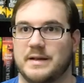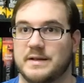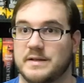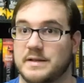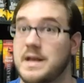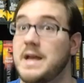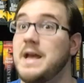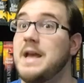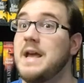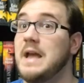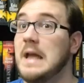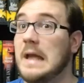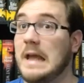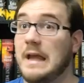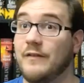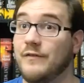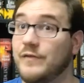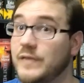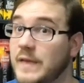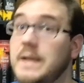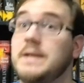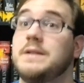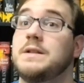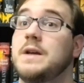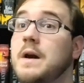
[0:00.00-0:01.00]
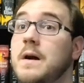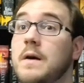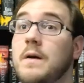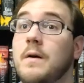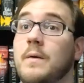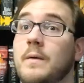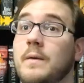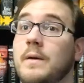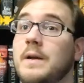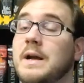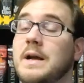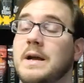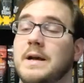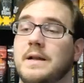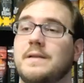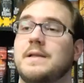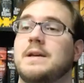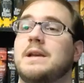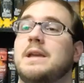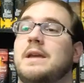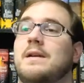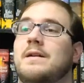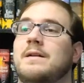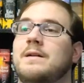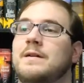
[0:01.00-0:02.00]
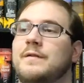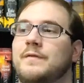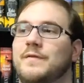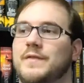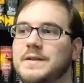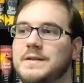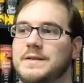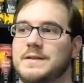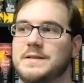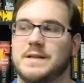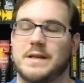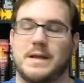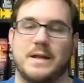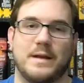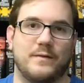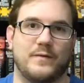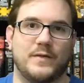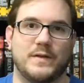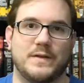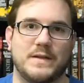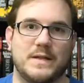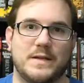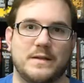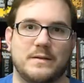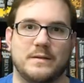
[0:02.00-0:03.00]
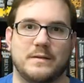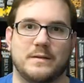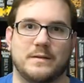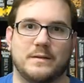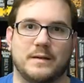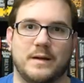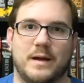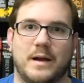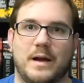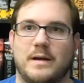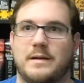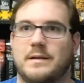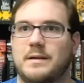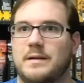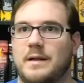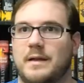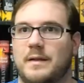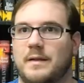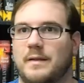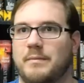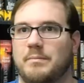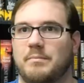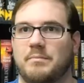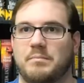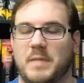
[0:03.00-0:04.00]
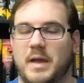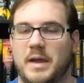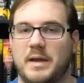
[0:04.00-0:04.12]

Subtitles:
Because if they don't, like if it's either